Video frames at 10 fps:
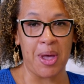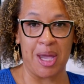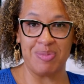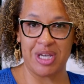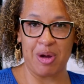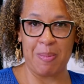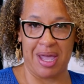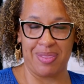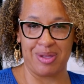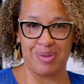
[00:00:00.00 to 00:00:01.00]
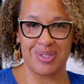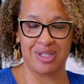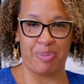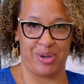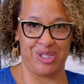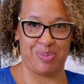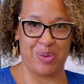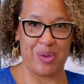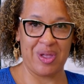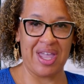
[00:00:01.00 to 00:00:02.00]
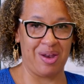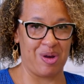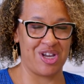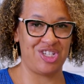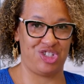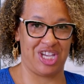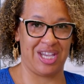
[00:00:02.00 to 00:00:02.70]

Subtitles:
I'm Tara Matthews, a principal at RSG,